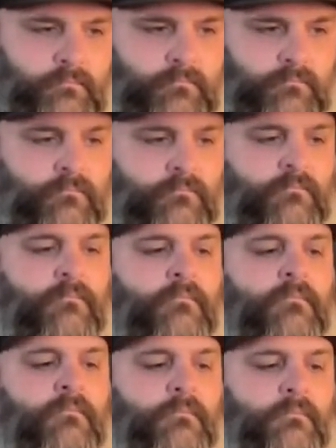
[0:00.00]

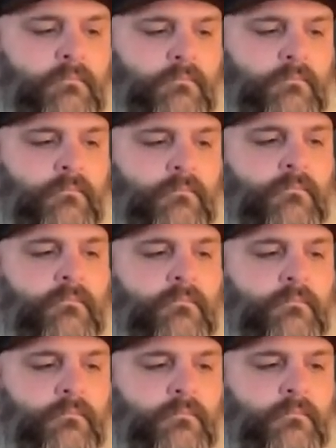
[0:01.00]
This person isn't speaking.